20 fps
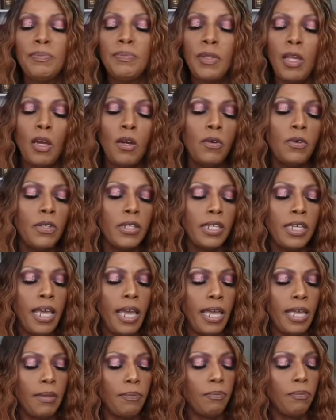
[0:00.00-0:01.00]

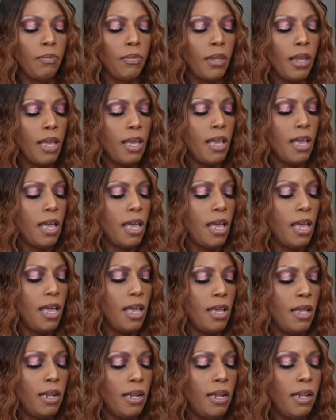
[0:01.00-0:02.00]
Okay,
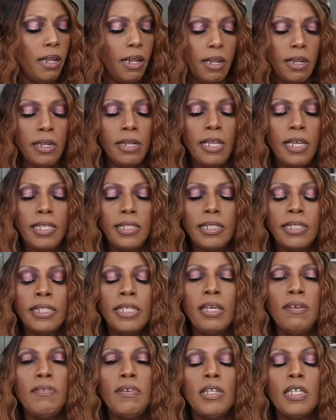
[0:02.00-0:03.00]
let's
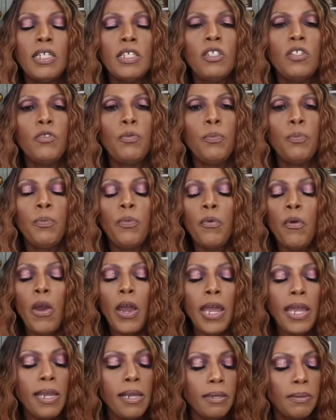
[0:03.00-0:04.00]
give it a
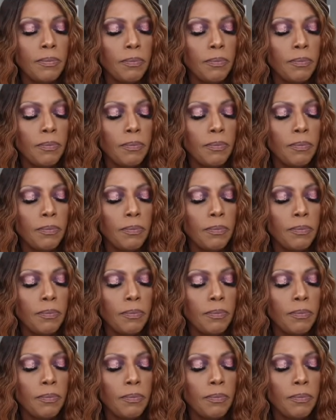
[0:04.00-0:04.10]
spray.